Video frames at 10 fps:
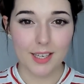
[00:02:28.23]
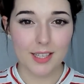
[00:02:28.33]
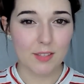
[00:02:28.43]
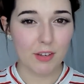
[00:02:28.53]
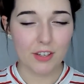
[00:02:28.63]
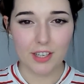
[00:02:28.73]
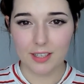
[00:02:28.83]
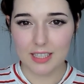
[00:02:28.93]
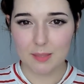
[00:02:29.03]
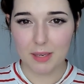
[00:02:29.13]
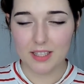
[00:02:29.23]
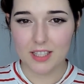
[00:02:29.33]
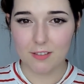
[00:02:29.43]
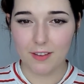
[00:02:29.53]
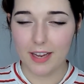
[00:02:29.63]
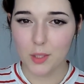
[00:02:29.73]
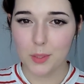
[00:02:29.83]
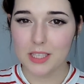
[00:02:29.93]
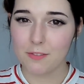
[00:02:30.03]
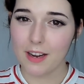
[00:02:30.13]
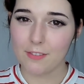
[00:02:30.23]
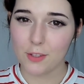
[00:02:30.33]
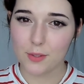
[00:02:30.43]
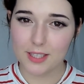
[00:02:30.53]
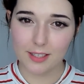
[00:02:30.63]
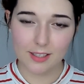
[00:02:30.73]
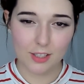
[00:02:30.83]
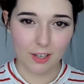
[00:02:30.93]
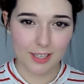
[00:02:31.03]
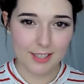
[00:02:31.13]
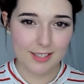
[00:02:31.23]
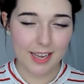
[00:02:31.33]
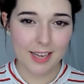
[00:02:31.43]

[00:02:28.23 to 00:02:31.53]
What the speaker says: It's very inexpensive at 25 New Zealand dollars